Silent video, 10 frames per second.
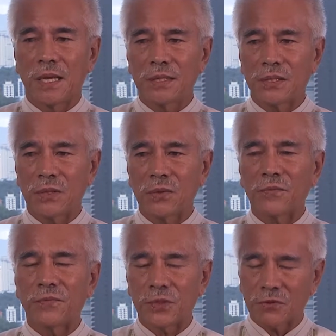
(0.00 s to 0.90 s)
And so
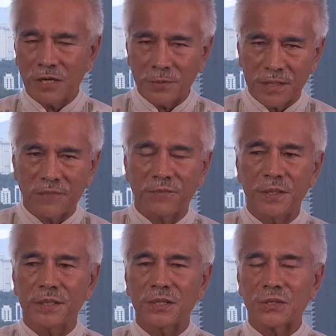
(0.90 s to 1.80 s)
food crops have
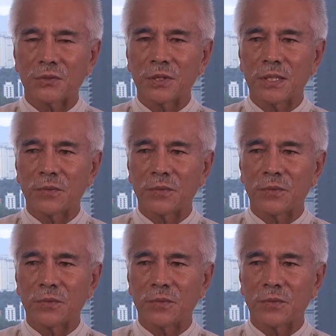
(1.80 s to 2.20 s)
been destroyed.